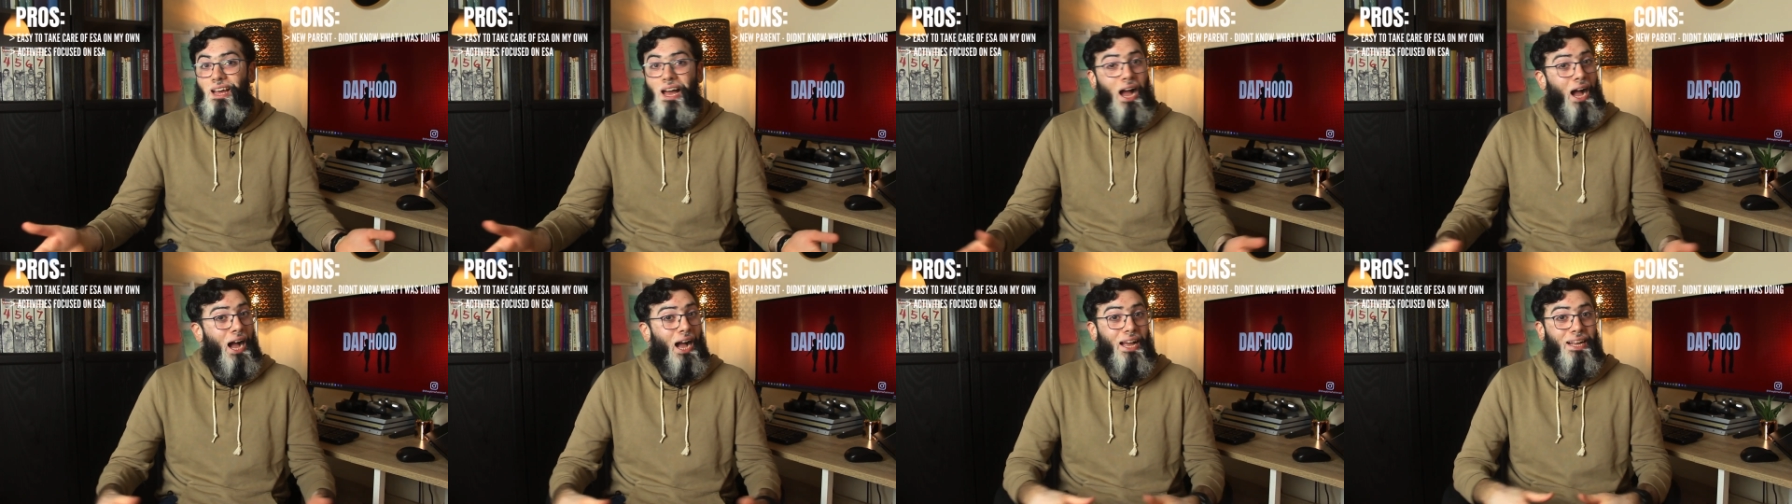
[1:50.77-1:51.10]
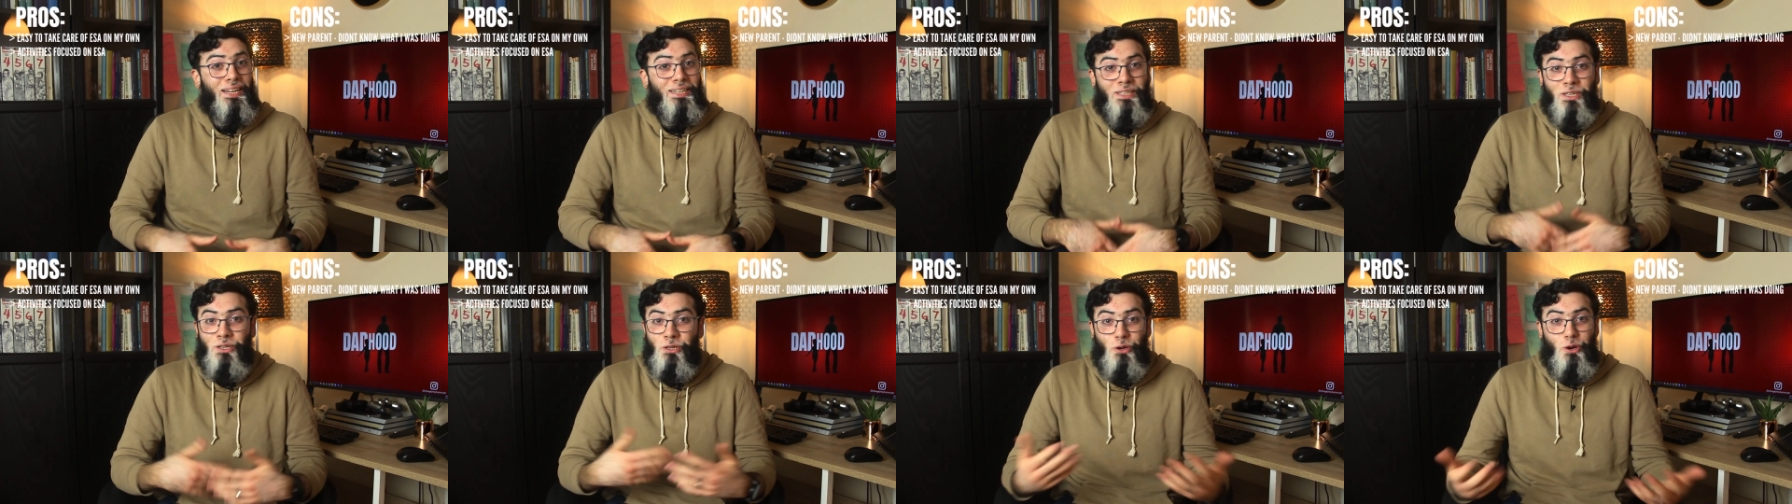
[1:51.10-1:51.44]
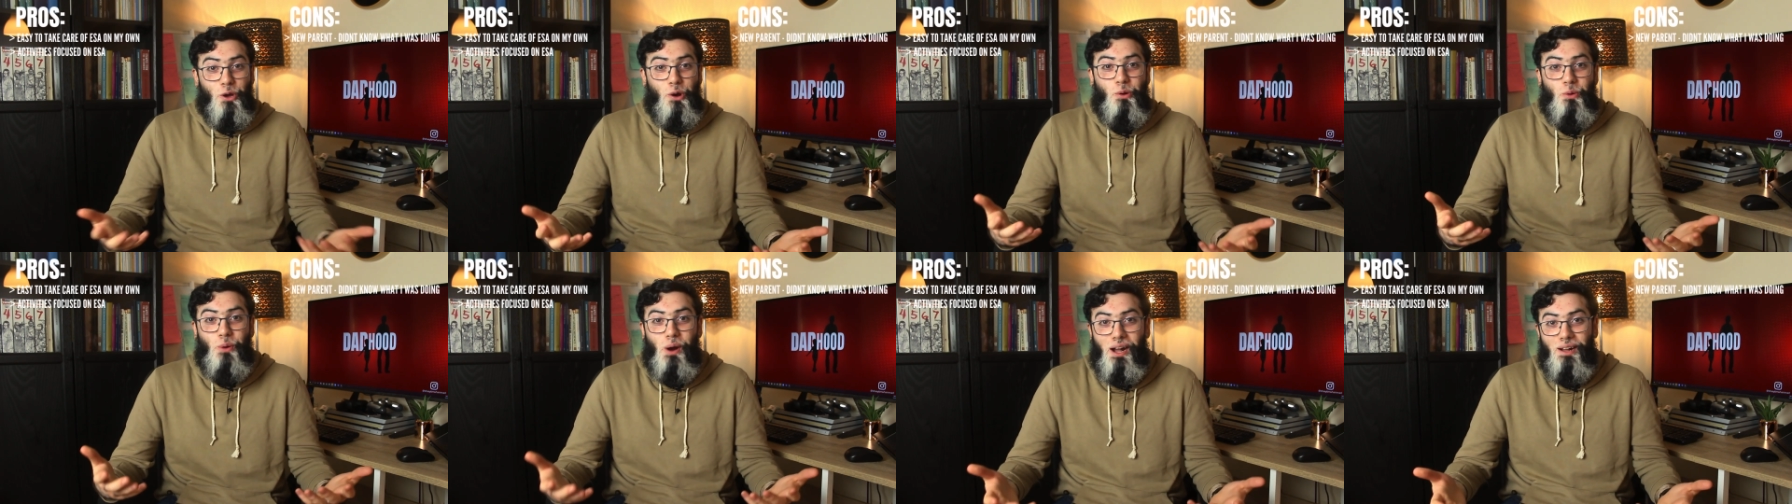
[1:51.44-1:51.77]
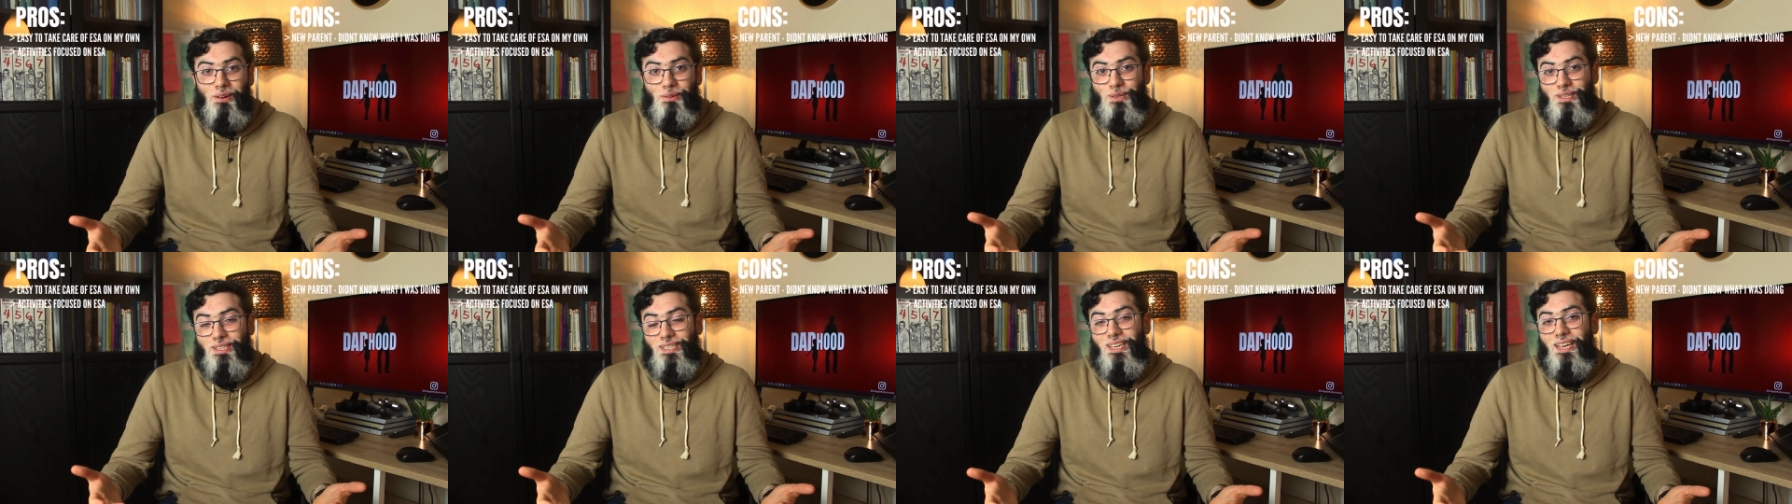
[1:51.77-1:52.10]
I didn't know what
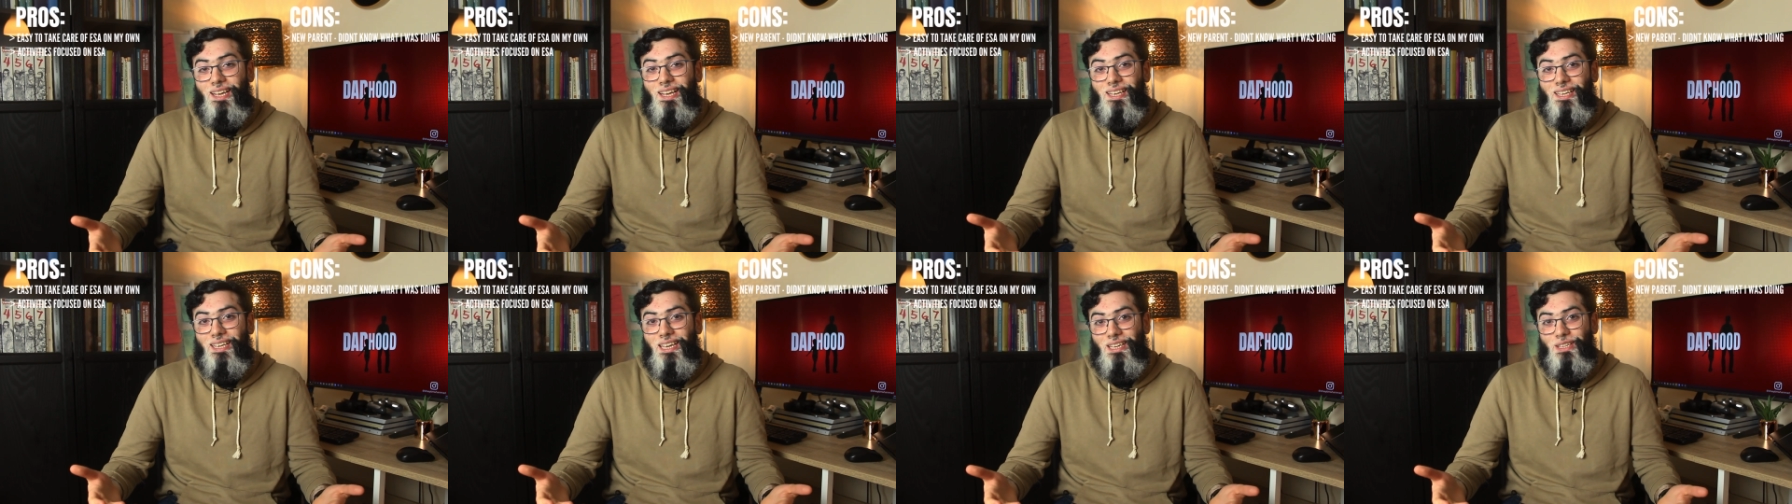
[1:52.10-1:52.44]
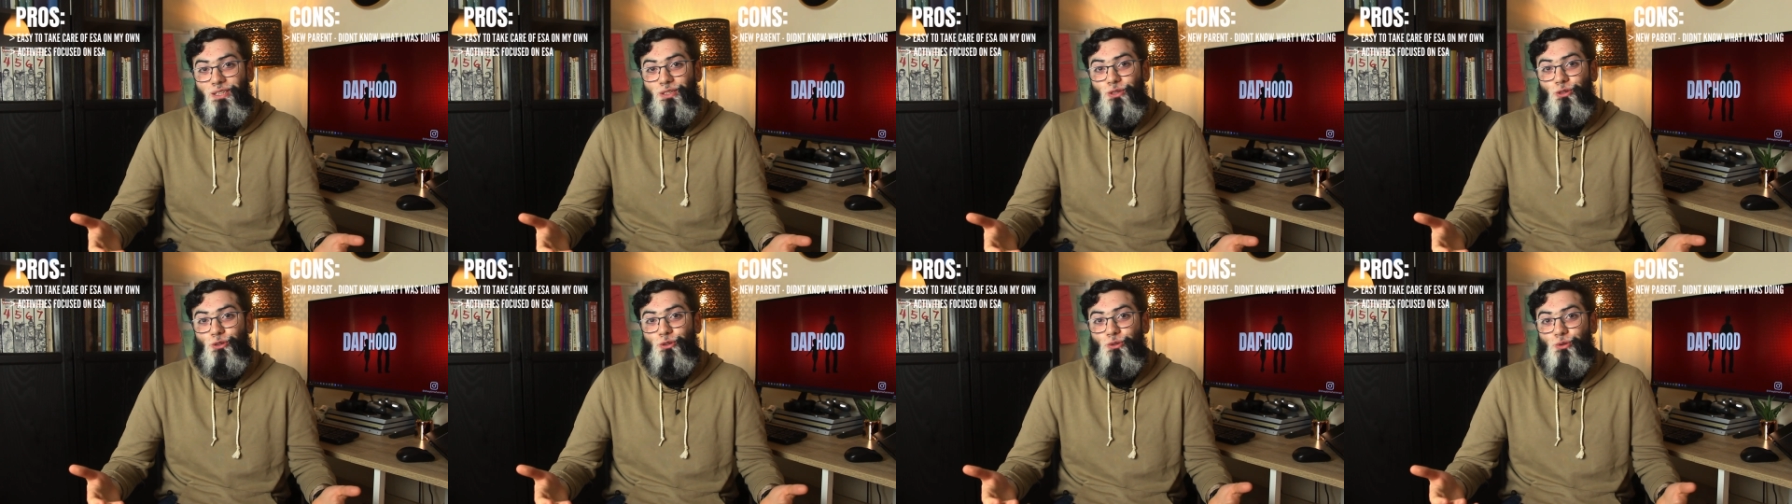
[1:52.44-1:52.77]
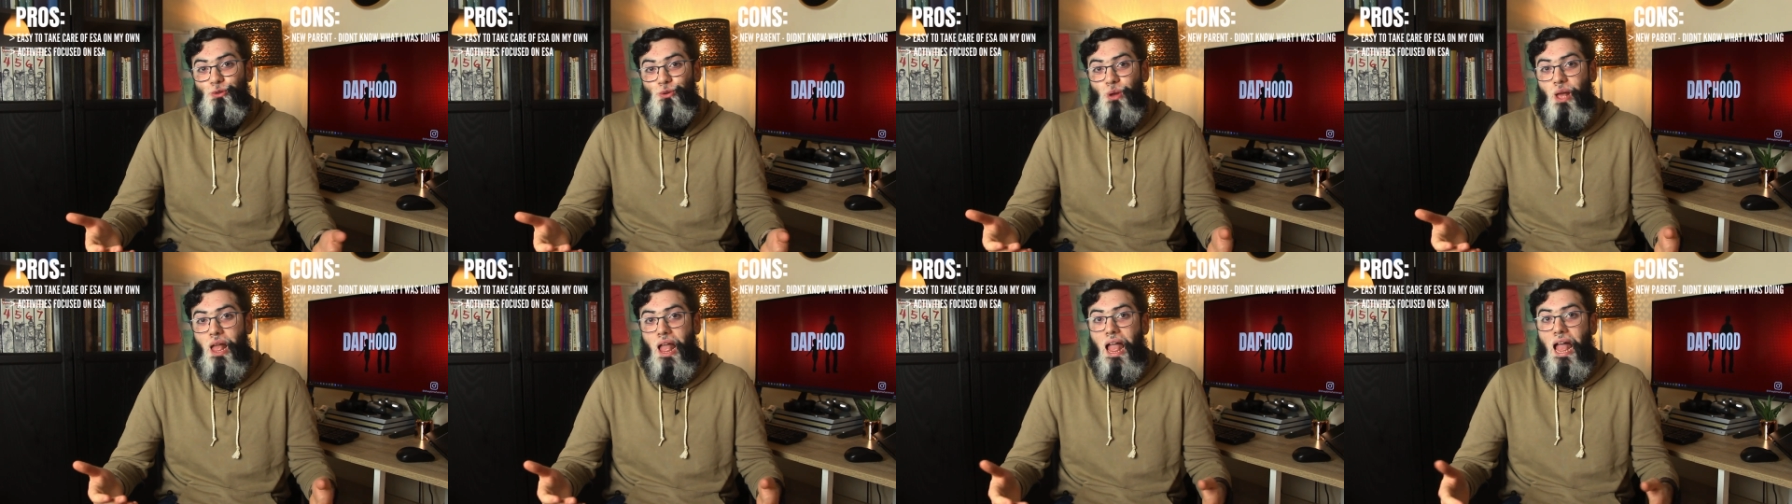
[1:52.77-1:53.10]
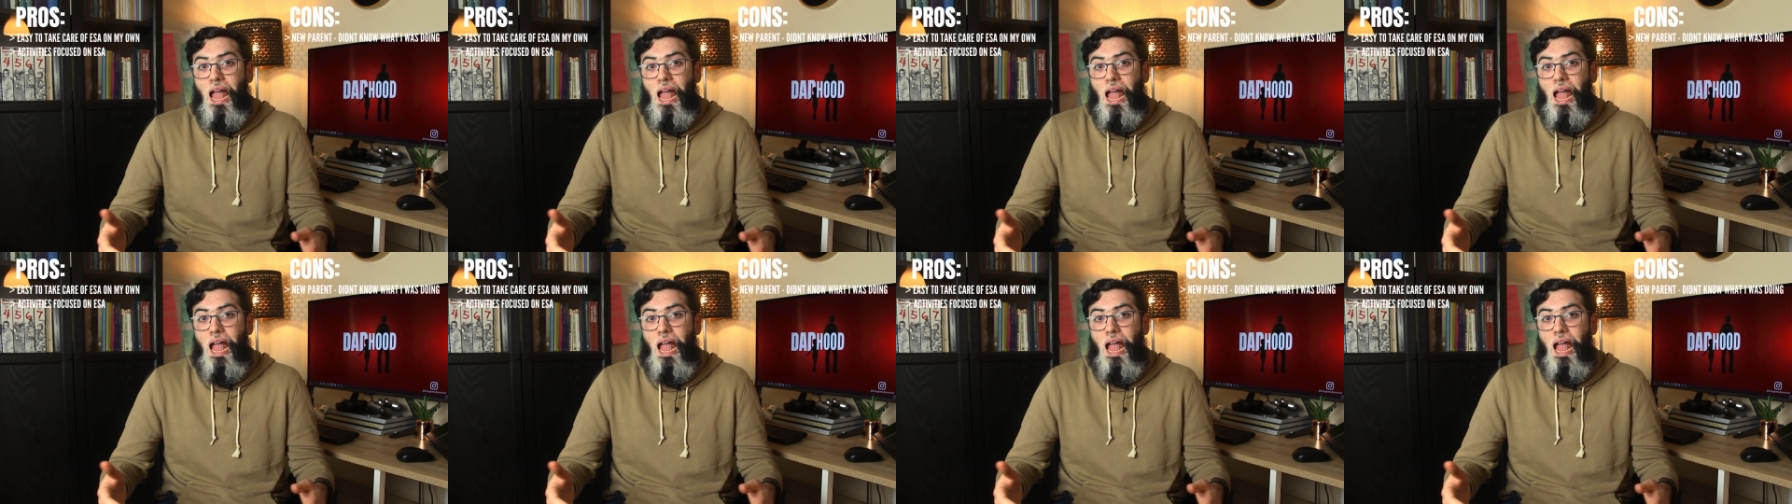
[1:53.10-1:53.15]
I was getting into,